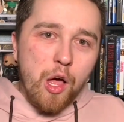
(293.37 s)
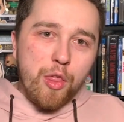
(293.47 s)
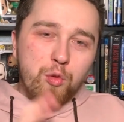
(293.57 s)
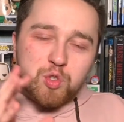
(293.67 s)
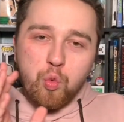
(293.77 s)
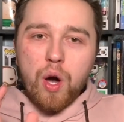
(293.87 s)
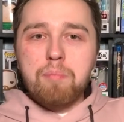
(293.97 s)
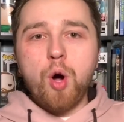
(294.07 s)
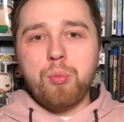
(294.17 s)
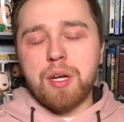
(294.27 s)
There was
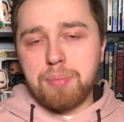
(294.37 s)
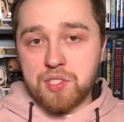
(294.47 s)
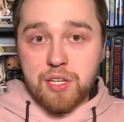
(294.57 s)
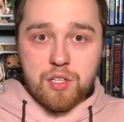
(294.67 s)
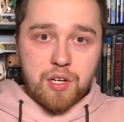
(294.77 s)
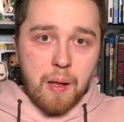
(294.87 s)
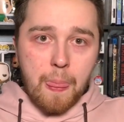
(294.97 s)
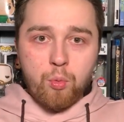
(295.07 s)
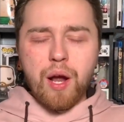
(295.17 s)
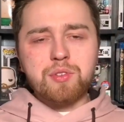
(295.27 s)
one moment in particular
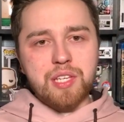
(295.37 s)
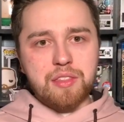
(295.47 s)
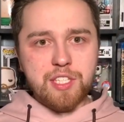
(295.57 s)
where I was like,